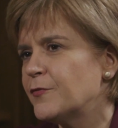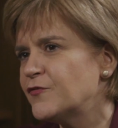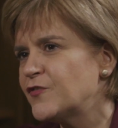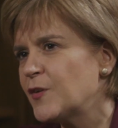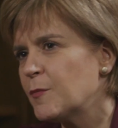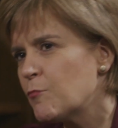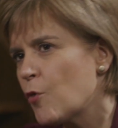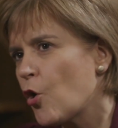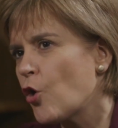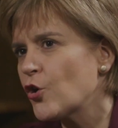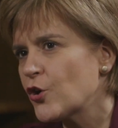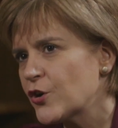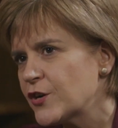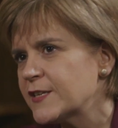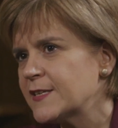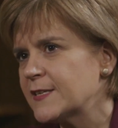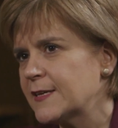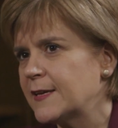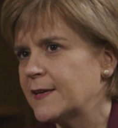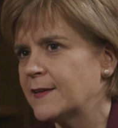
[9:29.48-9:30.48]

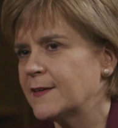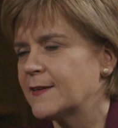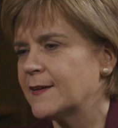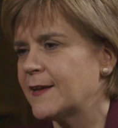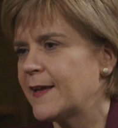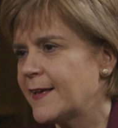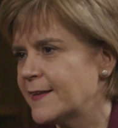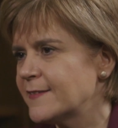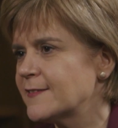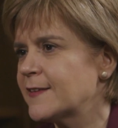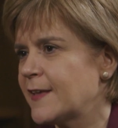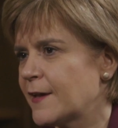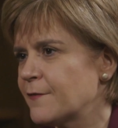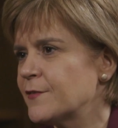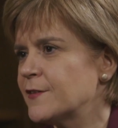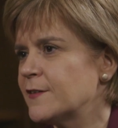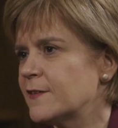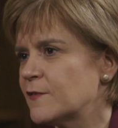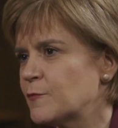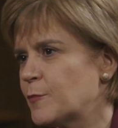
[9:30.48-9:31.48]
democracy is
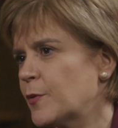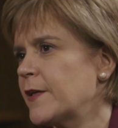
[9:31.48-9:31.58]
given its